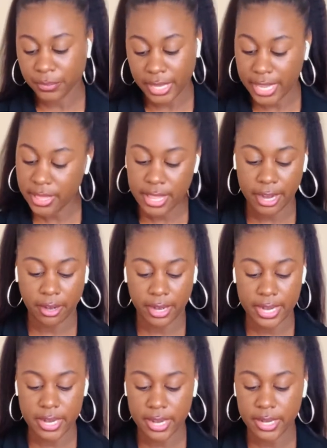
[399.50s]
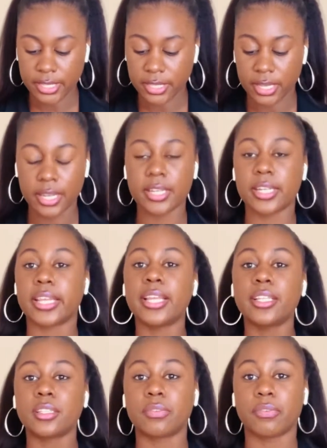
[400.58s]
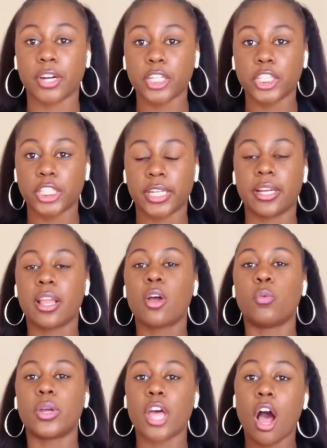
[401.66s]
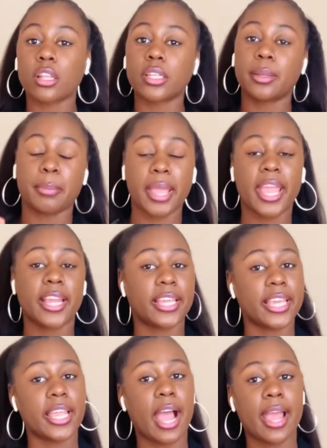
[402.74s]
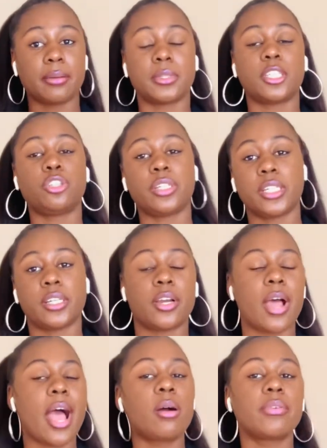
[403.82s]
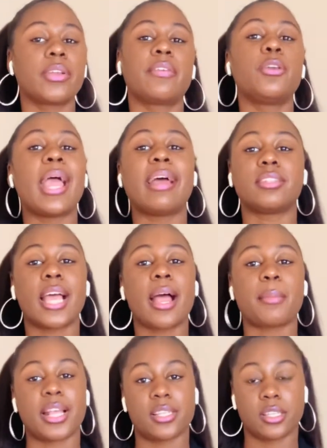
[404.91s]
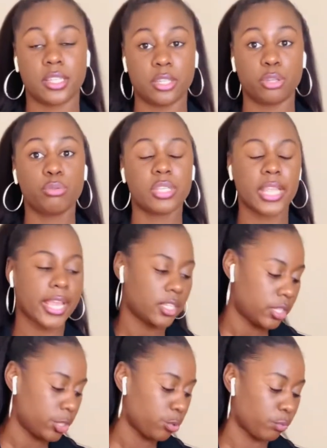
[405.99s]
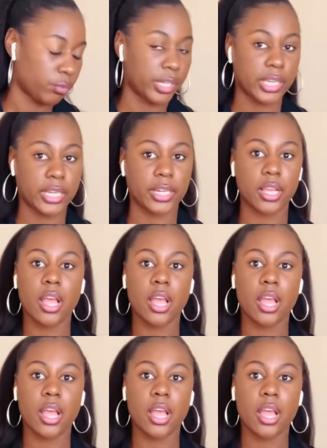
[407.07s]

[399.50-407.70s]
in there. And then it's a condensed version with all of the main key items that you need to know. However, if you have time, I do say still read